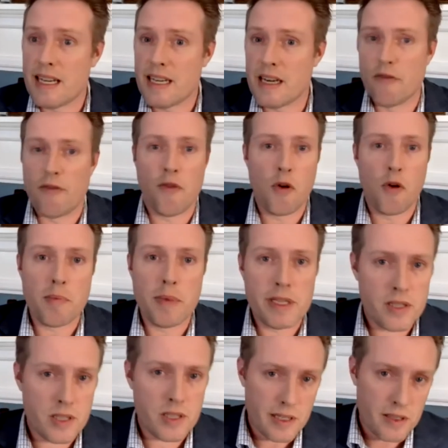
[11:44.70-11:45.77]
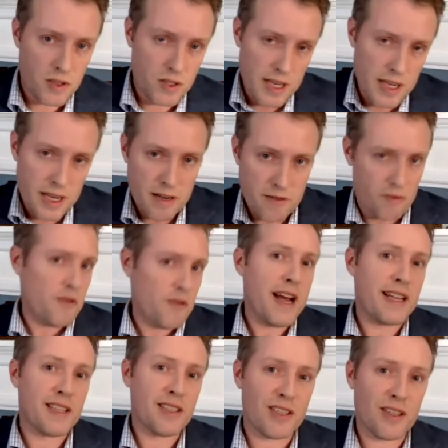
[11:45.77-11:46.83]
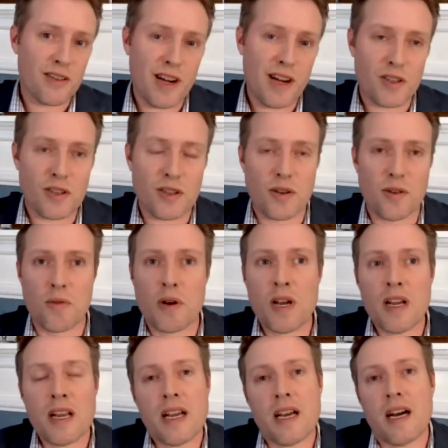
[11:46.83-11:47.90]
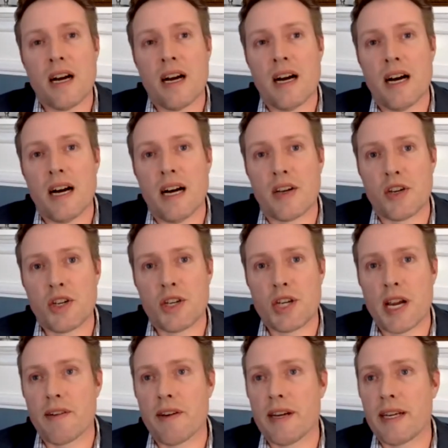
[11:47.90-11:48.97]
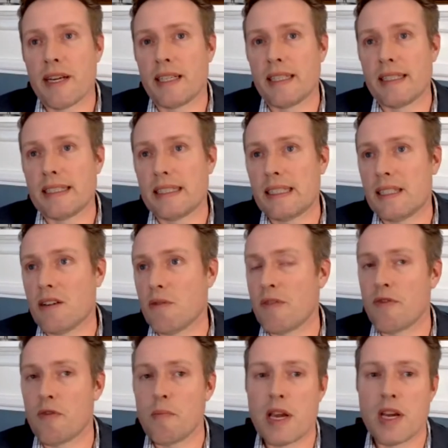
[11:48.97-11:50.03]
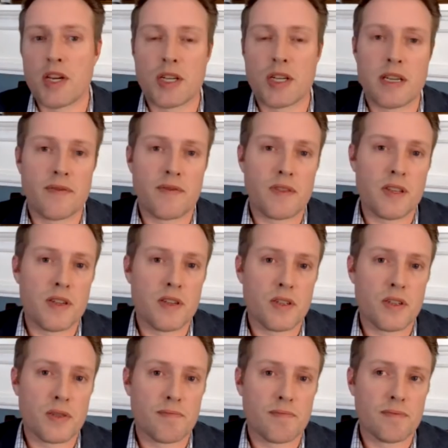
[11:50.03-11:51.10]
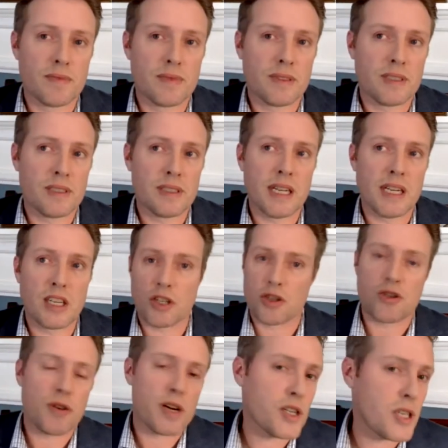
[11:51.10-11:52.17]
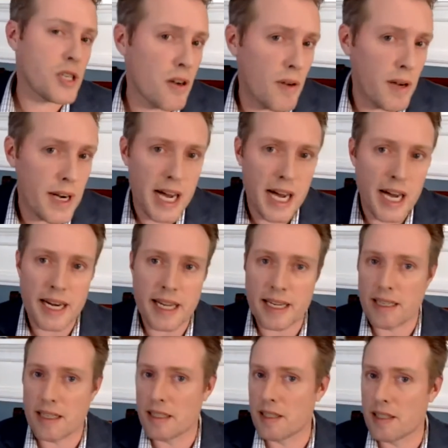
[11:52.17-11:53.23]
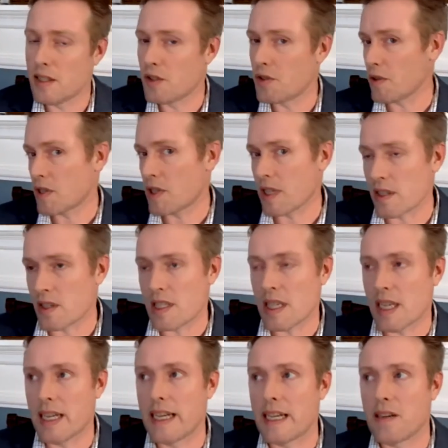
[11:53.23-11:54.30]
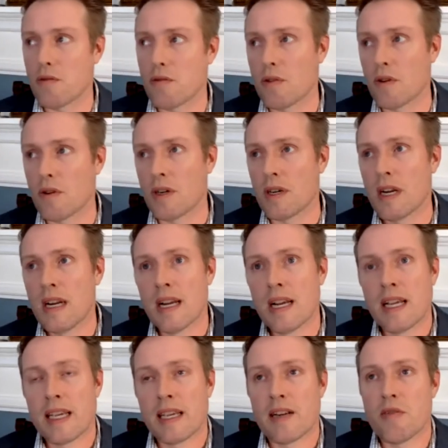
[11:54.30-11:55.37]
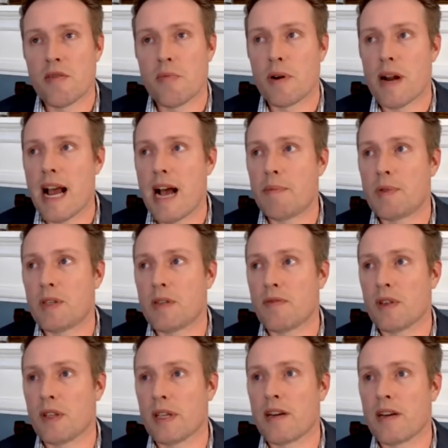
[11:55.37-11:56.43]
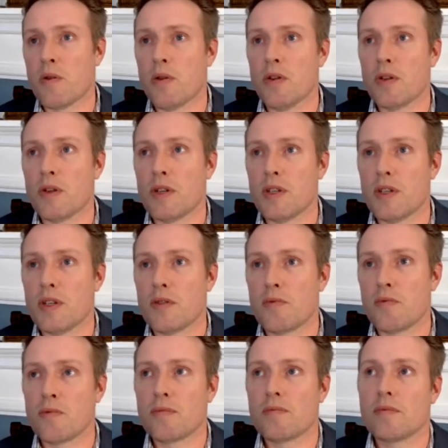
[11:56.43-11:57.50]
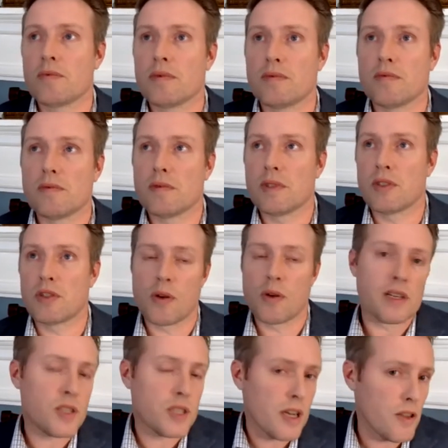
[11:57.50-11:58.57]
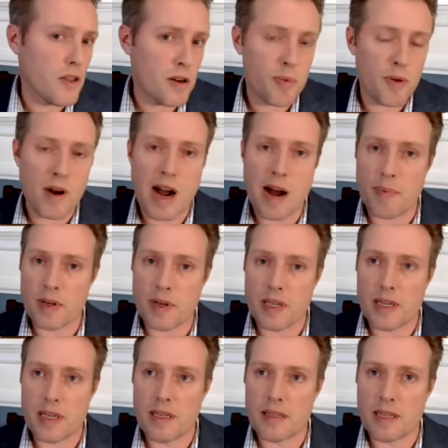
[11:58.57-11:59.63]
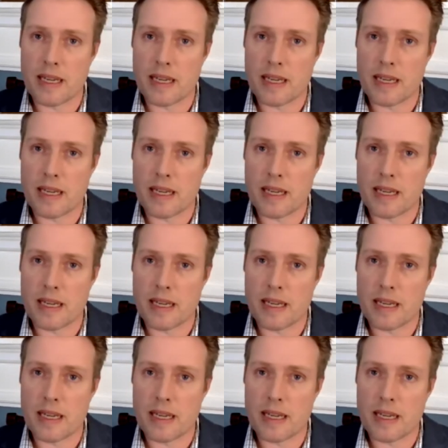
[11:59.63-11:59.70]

informants, let's say, and friends are also uh, sharing, you know, information if there's construction going on at an interesting site or you know perhaps if a landholder is going to sell their property